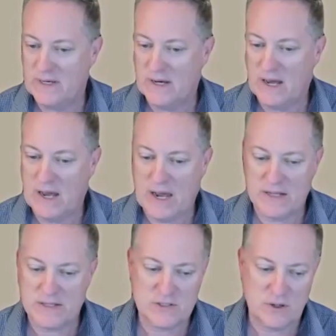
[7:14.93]

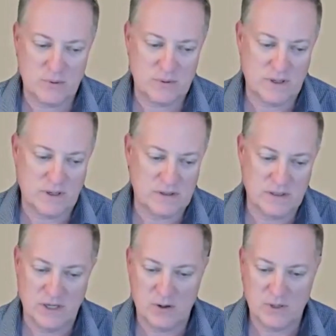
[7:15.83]
And so
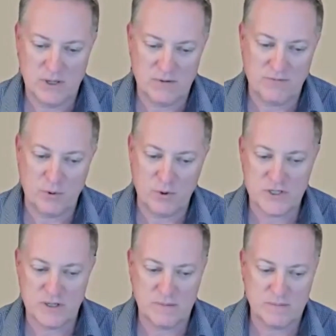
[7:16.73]
the
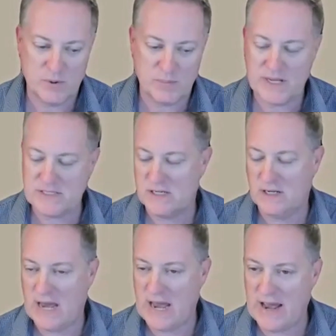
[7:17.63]
unfortunate propensity
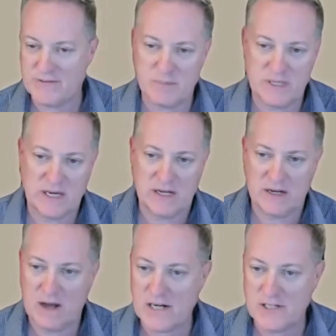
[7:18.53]
to have something get
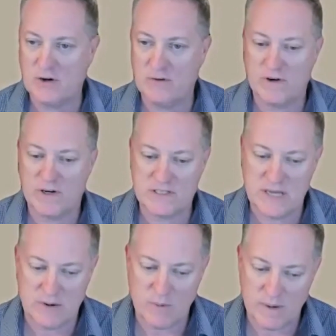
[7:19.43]
knocked over, et
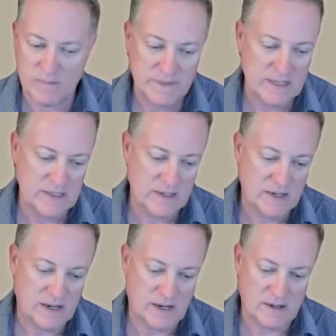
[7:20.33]
cetera,
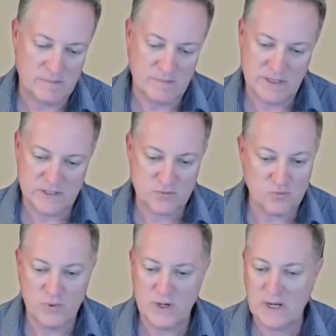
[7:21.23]
is
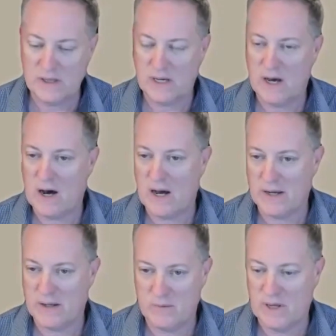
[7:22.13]
really high.
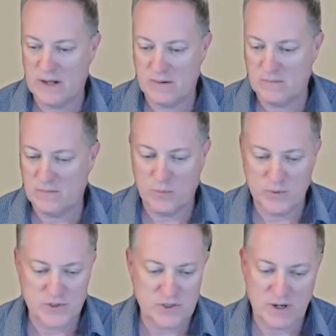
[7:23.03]
And when
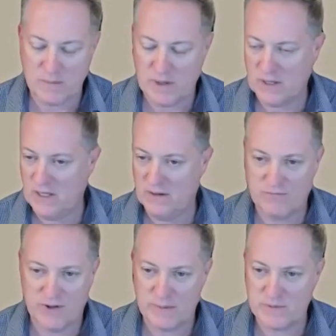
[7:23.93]
we're talking about heat and
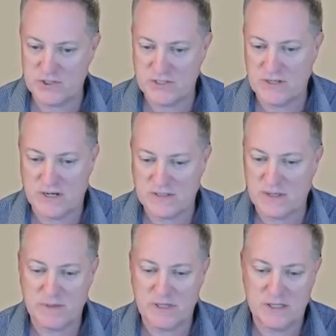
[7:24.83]
flames, just not
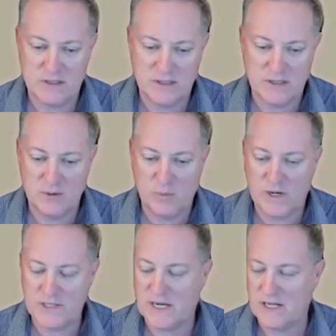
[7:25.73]
something you
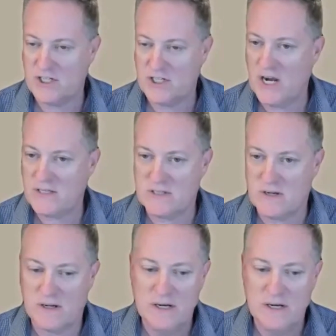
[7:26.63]
want to take any chances on.